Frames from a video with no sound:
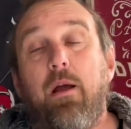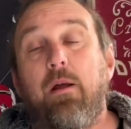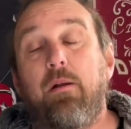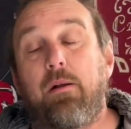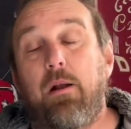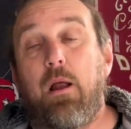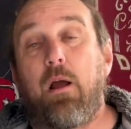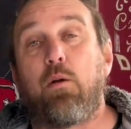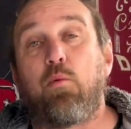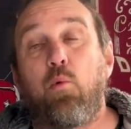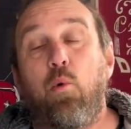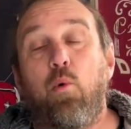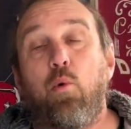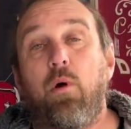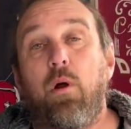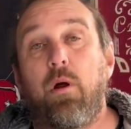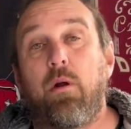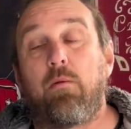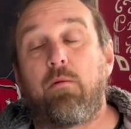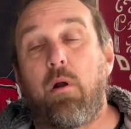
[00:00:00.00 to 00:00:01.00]

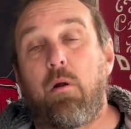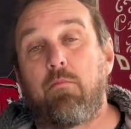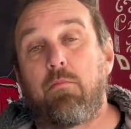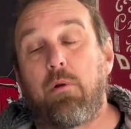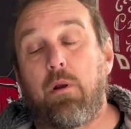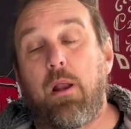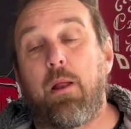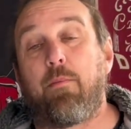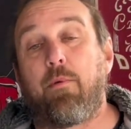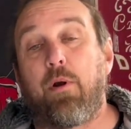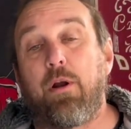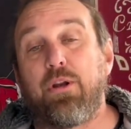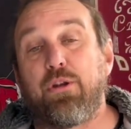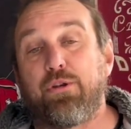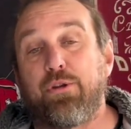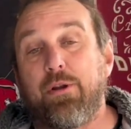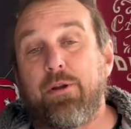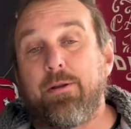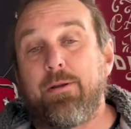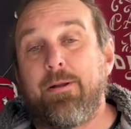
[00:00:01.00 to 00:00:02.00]
Cloudwater um,
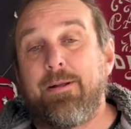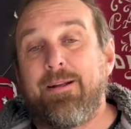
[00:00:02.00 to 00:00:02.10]
collaboration,